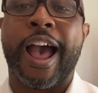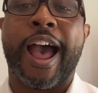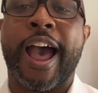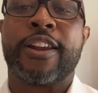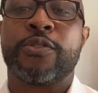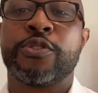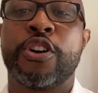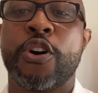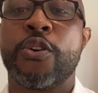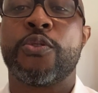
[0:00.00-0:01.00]
I don't
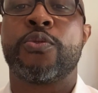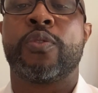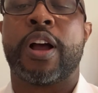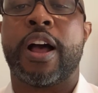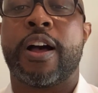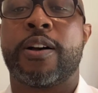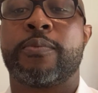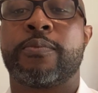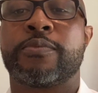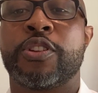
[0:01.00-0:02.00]
know,
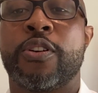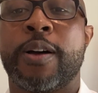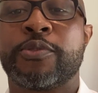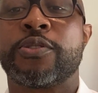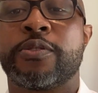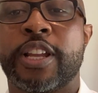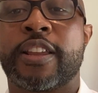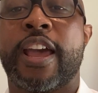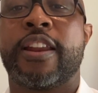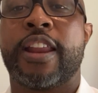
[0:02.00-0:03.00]
I'm sure Nick
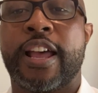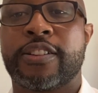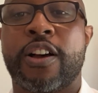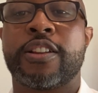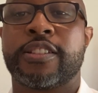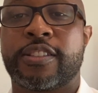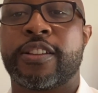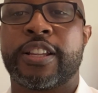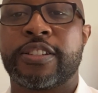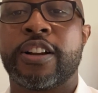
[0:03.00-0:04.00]
Cannon has all his
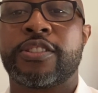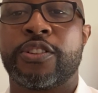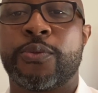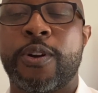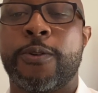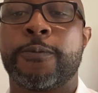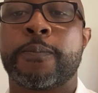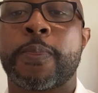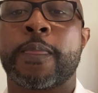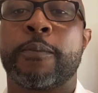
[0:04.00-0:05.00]
ducks in a row,
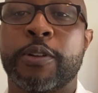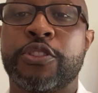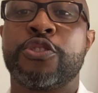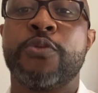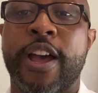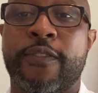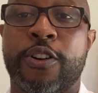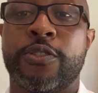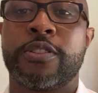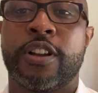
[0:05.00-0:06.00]
but do you have all
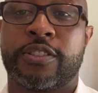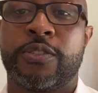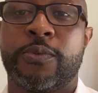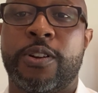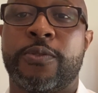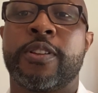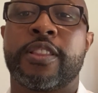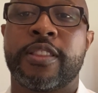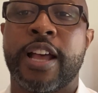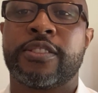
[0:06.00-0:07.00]
your ducks in a row?
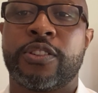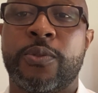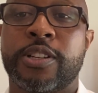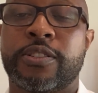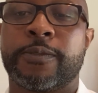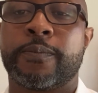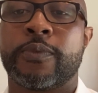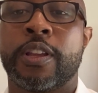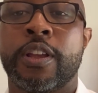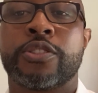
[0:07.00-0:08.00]
That's the question.
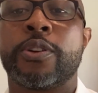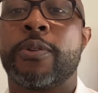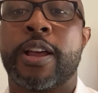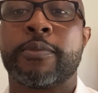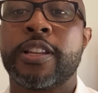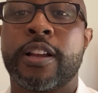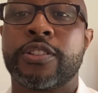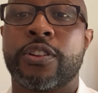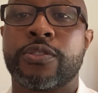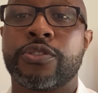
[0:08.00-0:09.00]
So anyway, I'm Leon
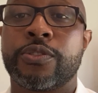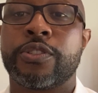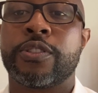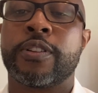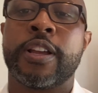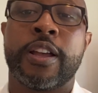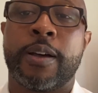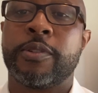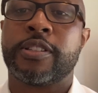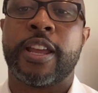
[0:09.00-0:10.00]
Jones Jr. I'm
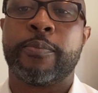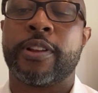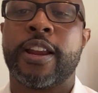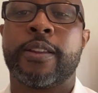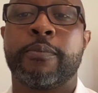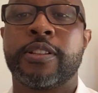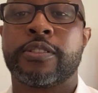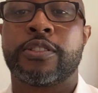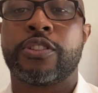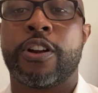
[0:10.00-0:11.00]
an estate planning and
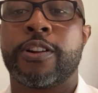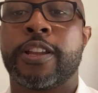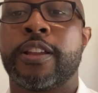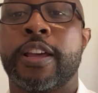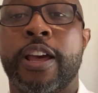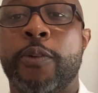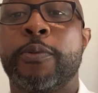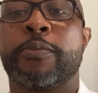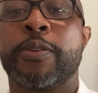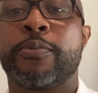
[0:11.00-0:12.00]
business attorney, helping
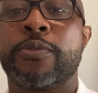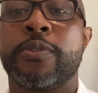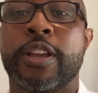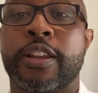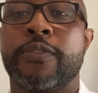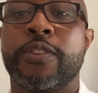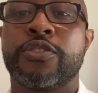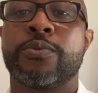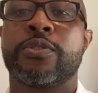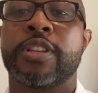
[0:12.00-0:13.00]
people,
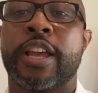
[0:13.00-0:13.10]
individuals,